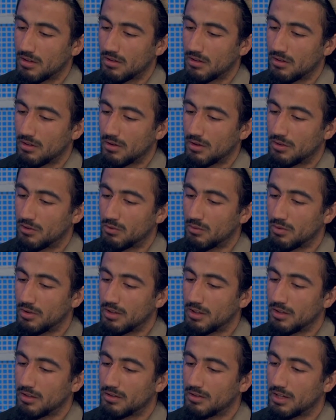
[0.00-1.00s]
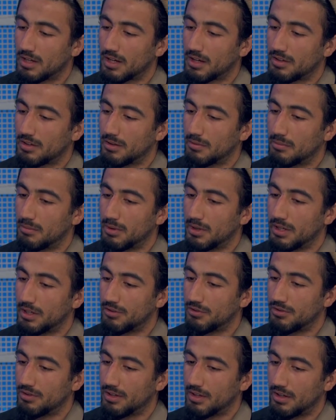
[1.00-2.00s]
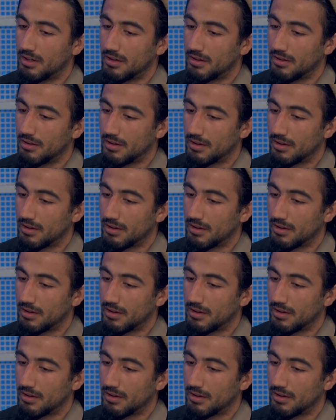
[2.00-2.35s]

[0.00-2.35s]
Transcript: you know, it's really seeking to bridge the,